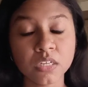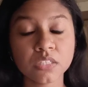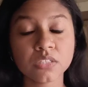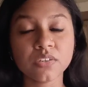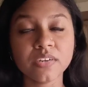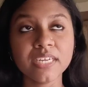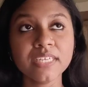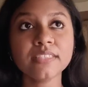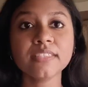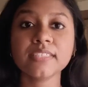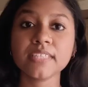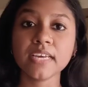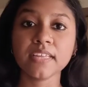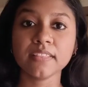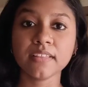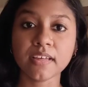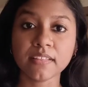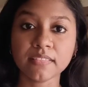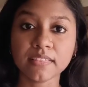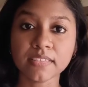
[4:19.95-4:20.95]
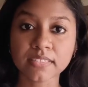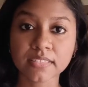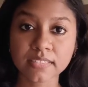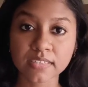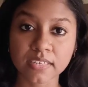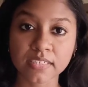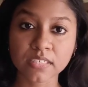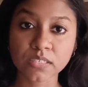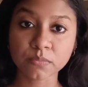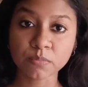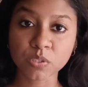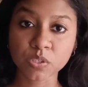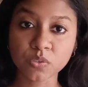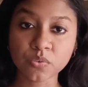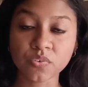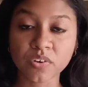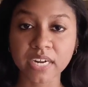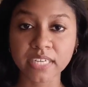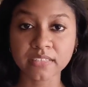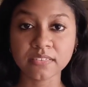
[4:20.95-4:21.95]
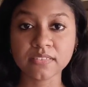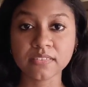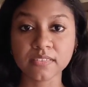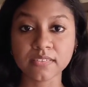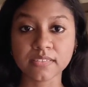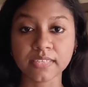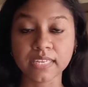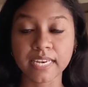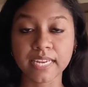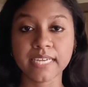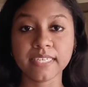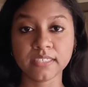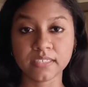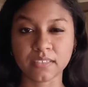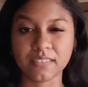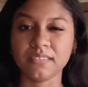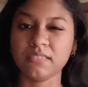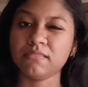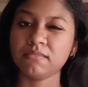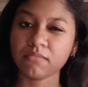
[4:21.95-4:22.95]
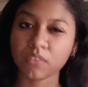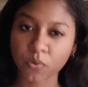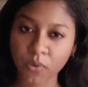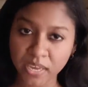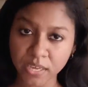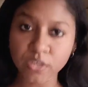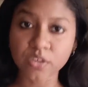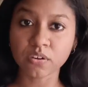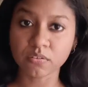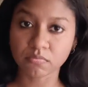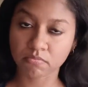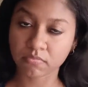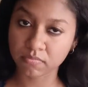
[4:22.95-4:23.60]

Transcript: So let's say that this customer who writes this letter, okay,